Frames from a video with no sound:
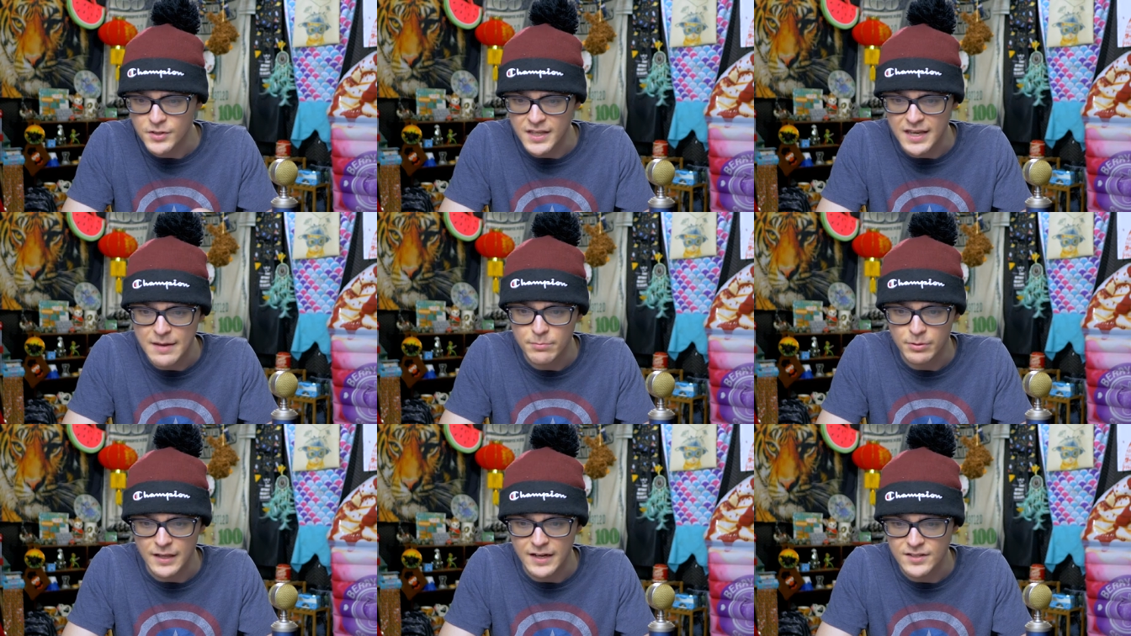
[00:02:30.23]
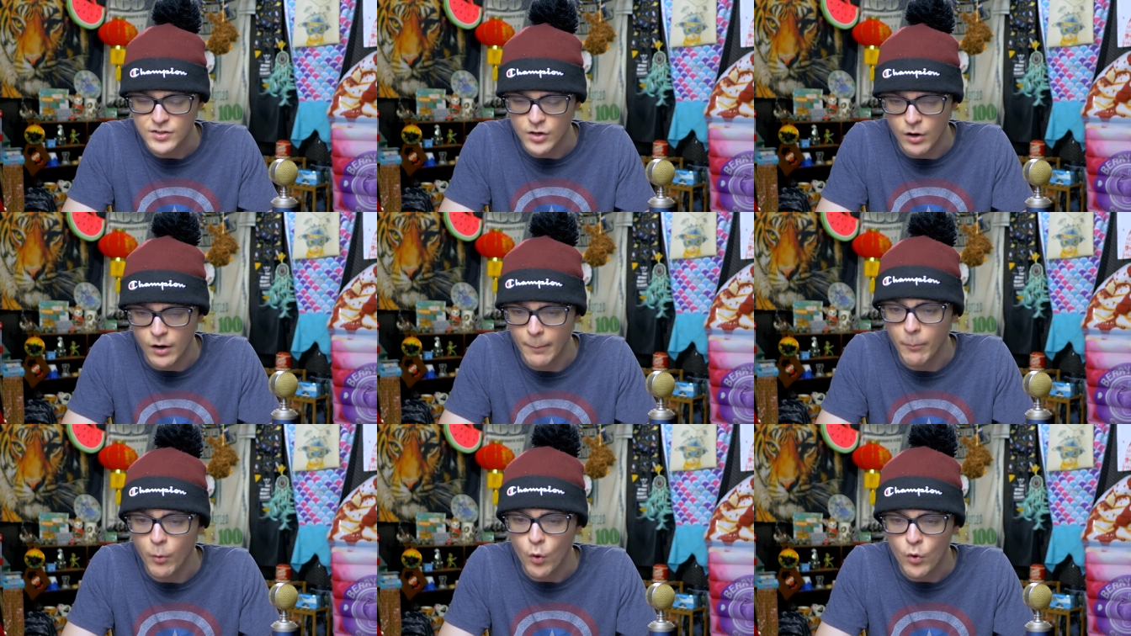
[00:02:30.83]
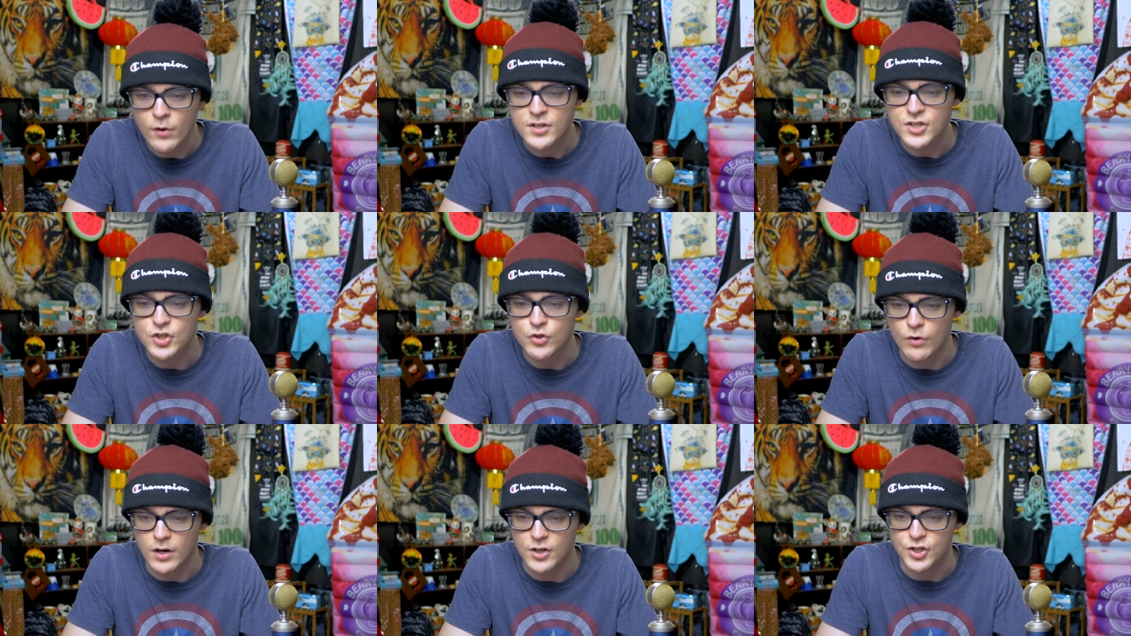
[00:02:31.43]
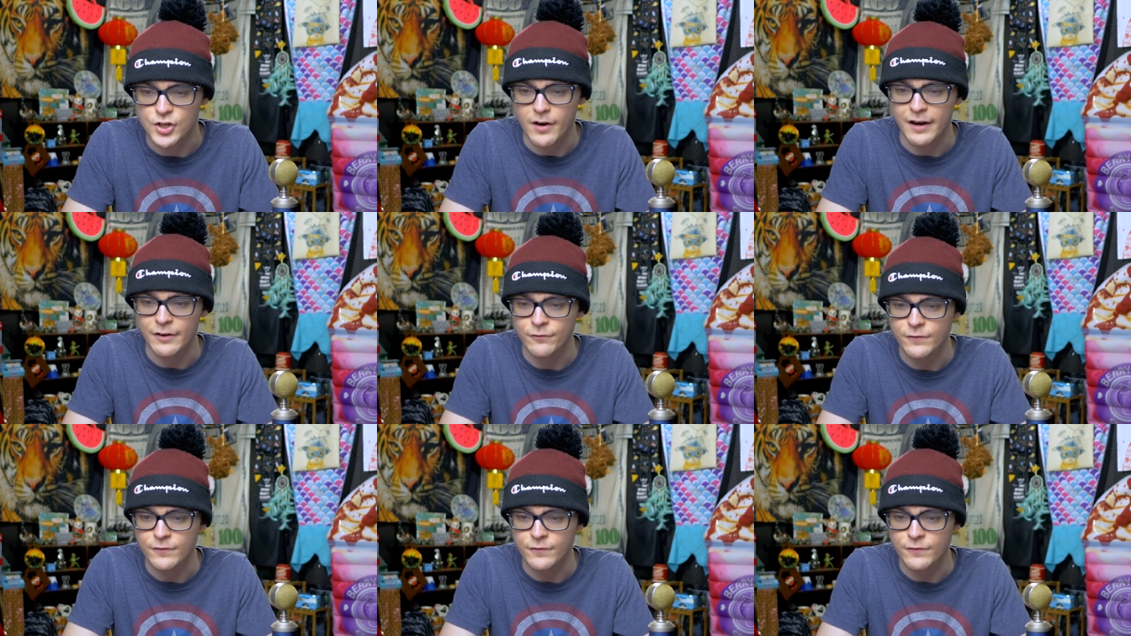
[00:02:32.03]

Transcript: the implants are a porous structure and